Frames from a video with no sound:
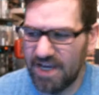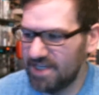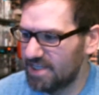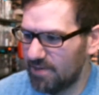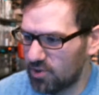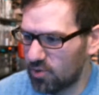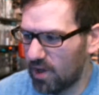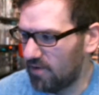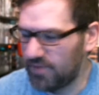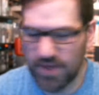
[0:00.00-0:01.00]
December
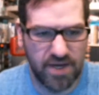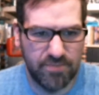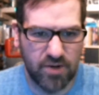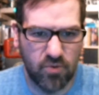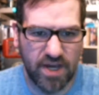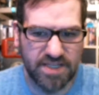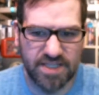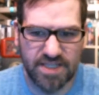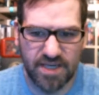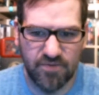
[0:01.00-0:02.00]
12th. Been a while
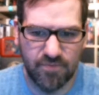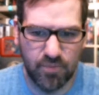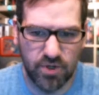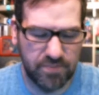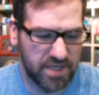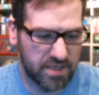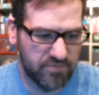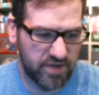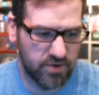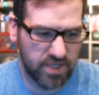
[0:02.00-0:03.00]
since I've put a pickup
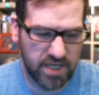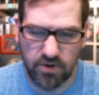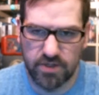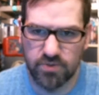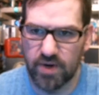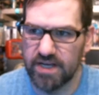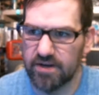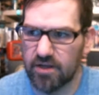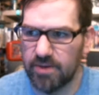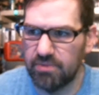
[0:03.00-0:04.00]
video together. I was waiting on
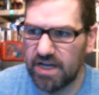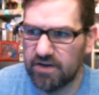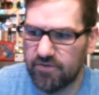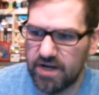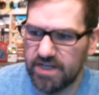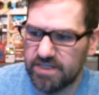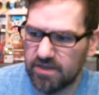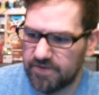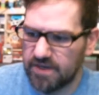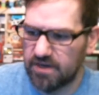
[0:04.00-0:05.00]
all my Black Friday
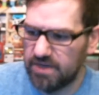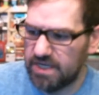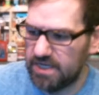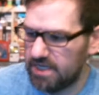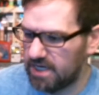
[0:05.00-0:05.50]
stuff to come in.